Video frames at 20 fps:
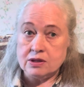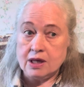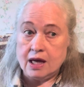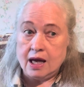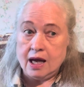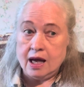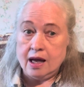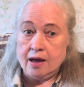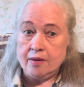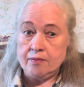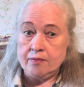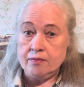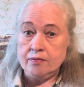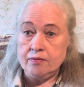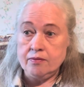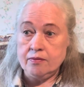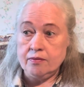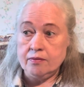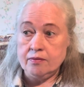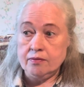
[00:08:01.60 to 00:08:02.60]

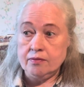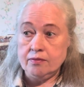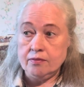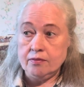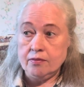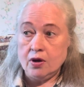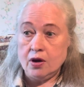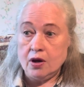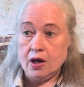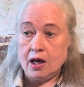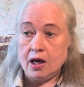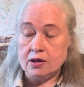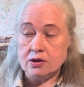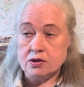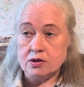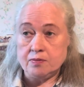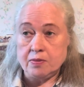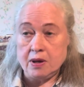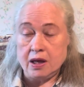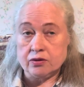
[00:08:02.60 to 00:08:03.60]
um, at
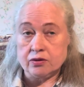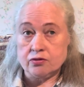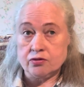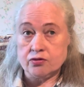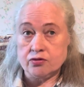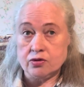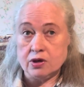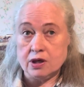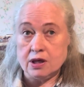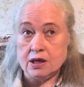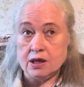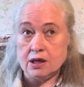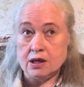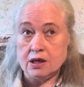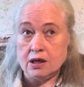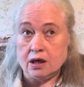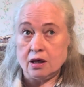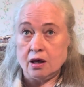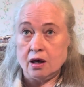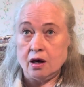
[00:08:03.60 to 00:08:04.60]
about
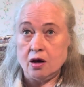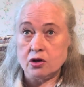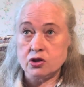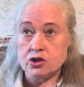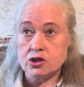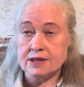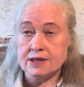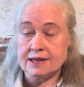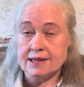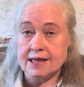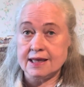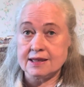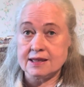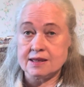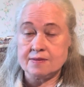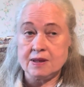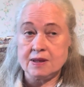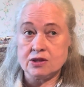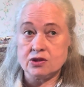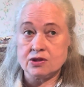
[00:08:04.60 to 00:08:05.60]
three o'clock, she
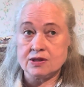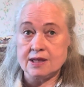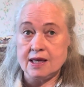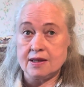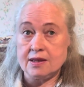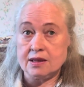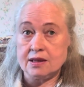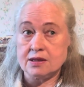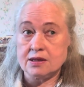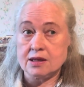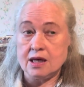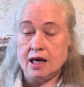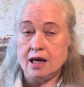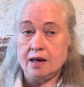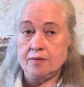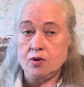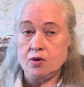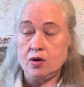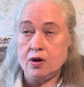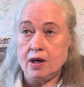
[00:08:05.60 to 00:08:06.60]
texts me to say that
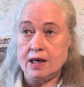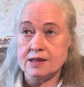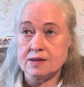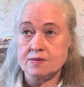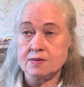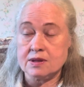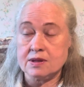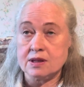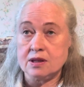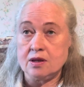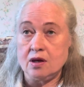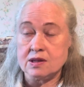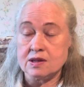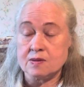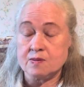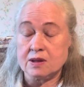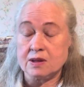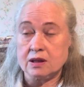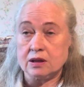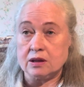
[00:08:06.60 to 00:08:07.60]
um, her husband's in
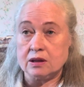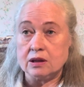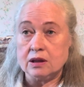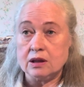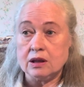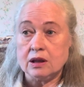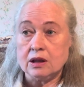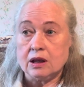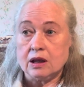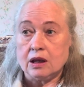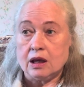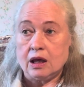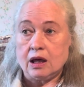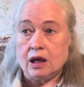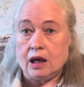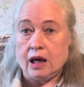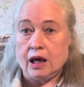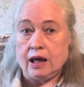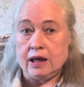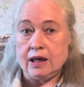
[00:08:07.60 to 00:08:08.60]
hospital.
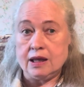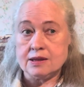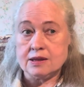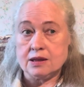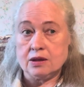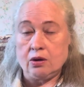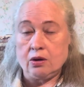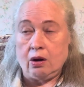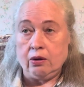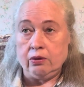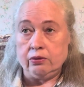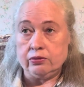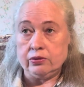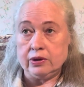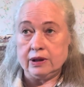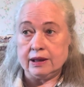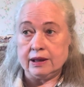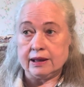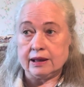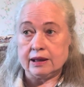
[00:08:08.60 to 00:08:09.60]
And I said, "Oh,
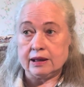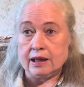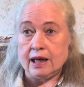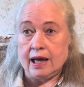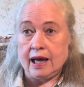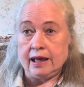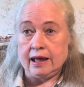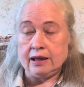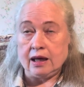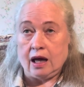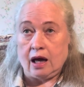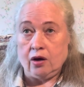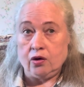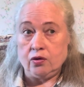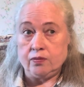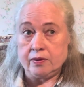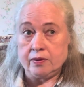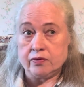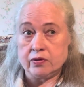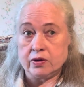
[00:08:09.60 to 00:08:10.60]
really?" And I
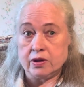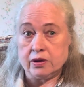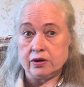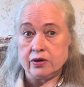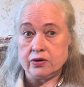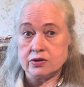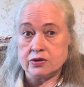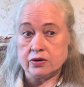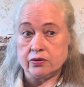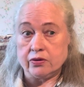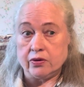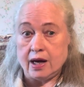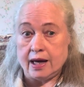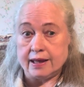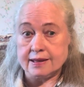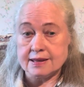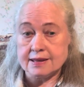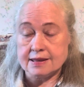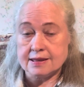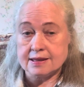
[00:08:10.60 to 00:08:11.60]
hope everything goes all
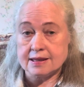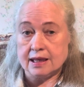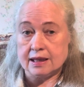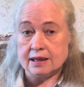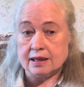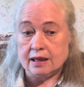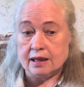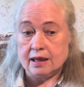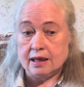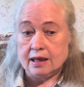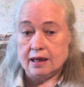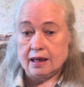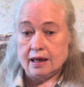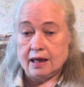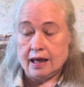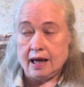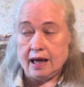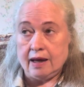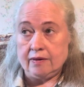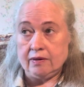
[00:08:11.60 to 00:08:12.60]
right. I said,
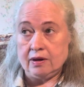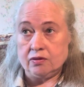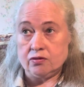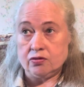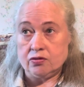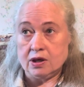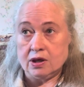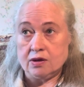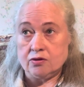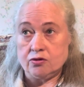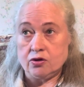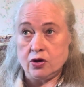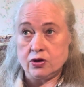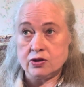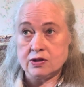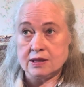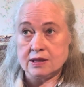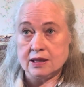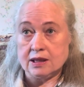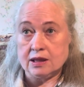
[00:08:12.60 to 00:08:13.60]
and then three
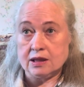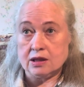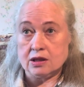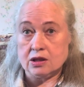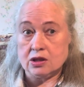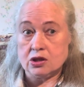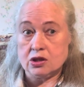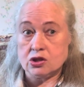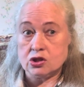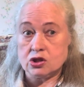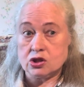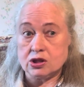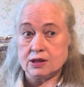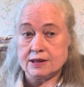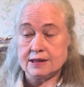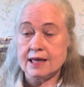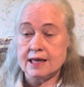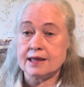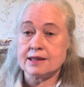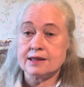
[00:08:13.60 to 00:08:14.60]
thirty, she
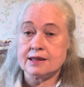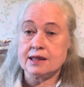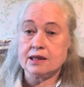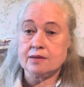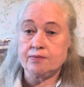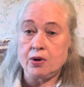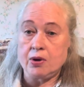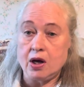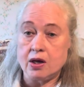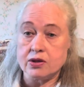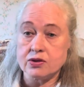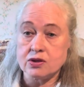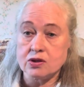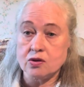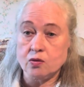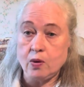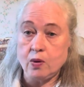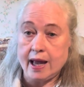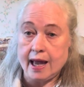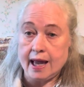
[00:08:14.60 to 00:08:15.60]
texts he'd passed
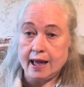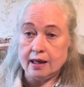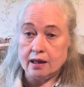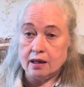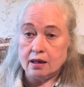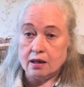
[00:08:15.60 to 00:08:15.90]
away.